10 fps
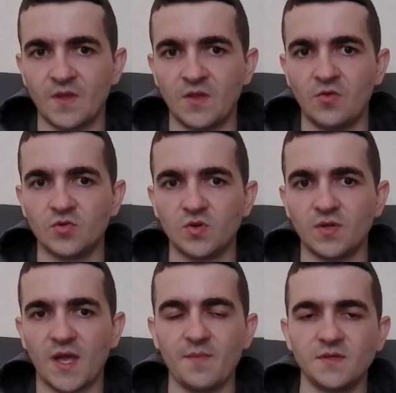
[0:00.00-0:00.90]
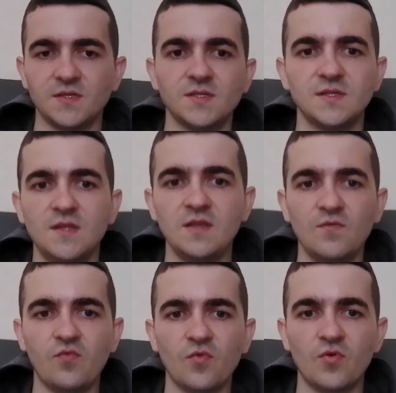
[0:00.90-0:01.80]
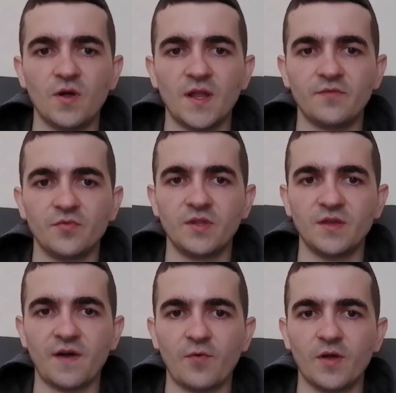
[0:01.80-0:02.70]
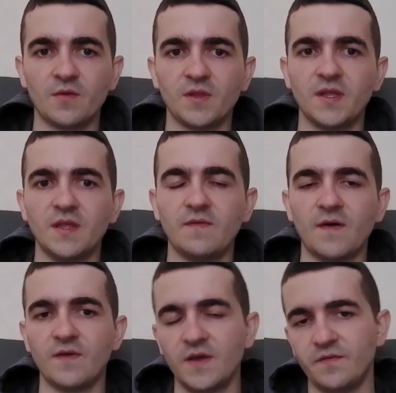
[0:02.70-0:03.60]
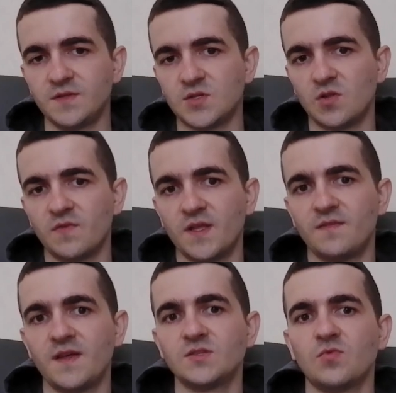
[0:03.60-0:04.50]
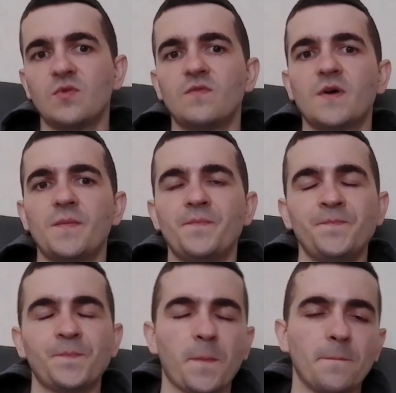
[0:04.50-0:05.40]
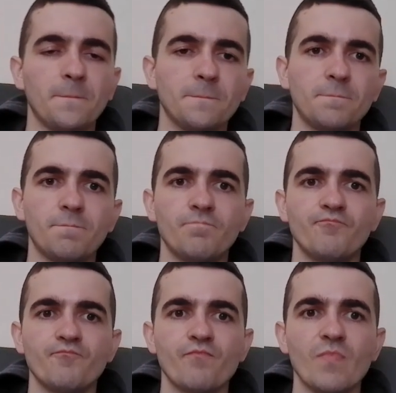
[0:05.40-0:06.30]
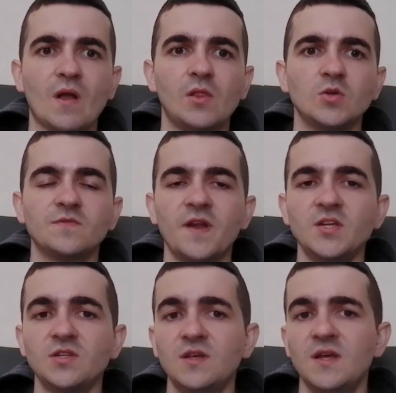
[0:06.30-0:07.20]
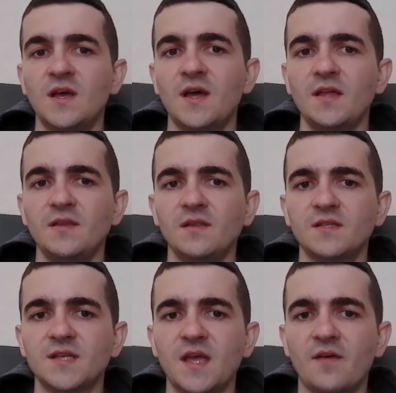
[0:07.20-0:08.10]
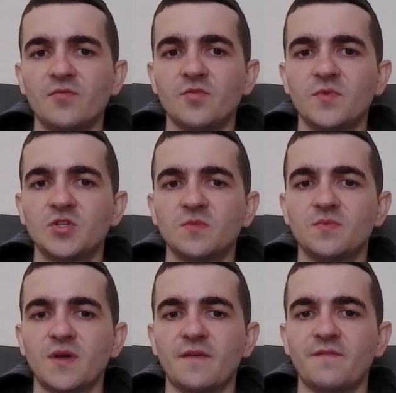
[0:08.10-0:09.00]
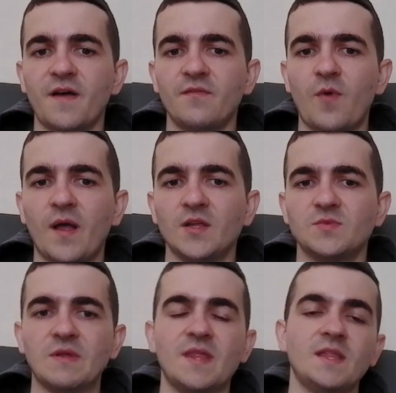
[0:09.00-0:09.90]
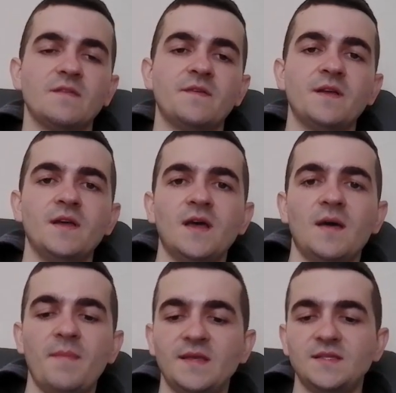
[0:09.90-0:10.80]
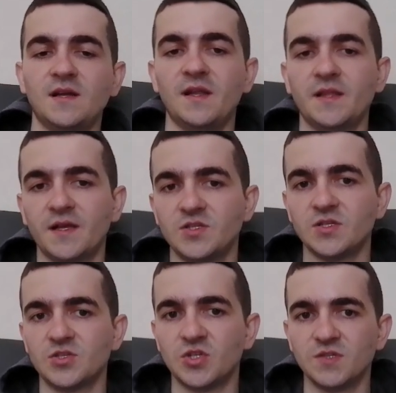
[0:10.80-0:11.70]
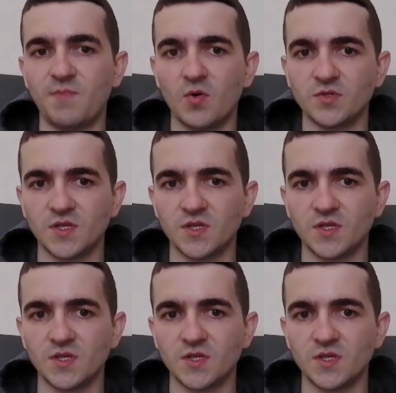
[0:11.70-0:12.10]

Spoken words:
Usually what happens is d4, and after d5 I can play e5. This is called the advanced or the close variation. And let's say after bishop f5 I can just play knight f3, and basically it can just transpose.